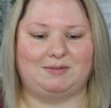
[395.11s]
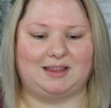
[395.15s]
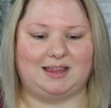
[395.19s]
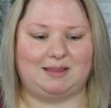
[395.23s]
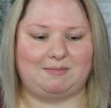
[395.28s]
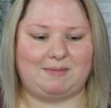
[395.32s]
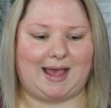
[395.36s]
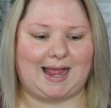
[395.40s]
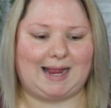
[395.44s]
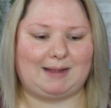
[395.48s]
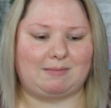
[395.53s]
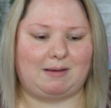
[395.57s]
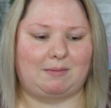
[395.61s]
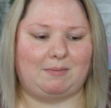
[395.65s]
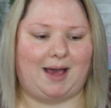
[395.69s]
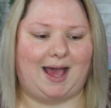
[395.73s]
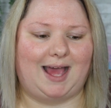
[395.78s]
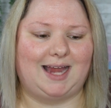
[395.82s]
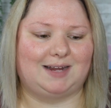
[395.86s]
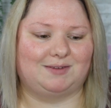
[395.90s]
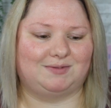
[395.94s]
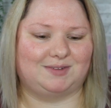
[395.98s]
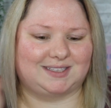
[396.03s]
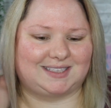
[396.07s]
But in the back of my
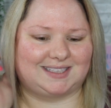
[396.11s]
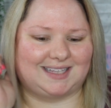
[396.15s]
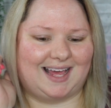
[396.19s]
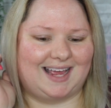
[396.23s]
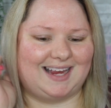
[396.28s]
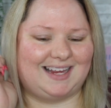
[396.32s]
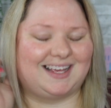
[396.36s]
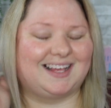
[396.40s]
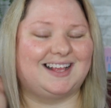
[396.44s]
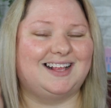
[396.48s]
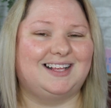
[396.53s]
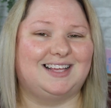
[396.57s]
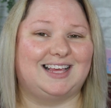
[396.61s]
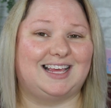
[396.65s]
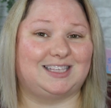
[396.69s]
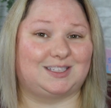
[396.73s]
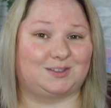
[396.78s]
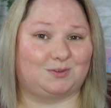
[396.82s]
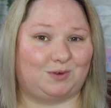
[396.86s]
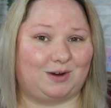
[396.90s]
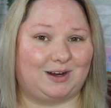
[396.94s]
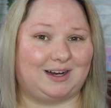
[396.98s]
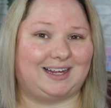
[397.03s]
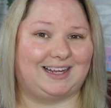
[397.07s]
mind, I was like,
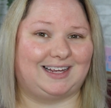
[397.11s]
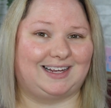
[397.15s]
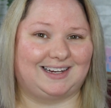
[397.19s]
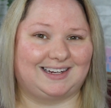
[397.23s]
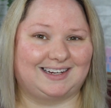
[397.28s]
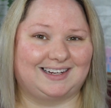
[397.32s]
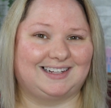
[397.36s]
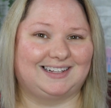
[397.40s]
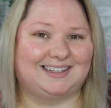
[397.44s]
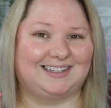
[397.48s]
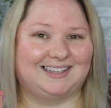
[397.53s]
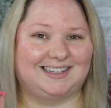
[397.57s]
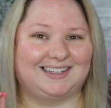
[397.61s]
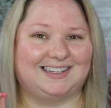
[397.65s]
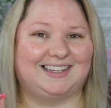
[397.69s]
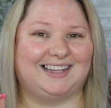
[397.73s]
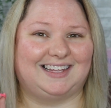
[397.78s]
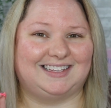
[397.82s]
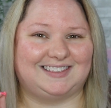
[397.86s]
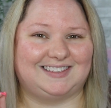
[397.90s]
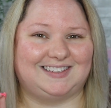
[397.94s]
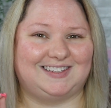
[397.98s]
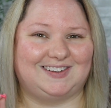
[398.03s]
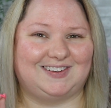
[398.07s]
it's working.
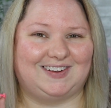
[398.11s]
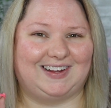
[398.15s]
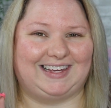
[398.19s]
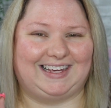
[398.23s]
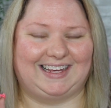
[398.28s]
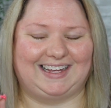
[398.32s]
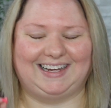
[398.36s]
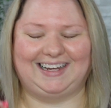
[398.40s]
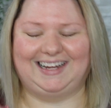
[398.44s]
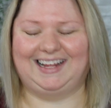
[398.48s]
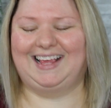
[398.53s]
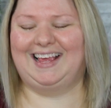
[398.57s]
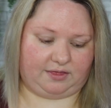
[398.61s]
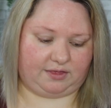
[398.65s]
It's doing it.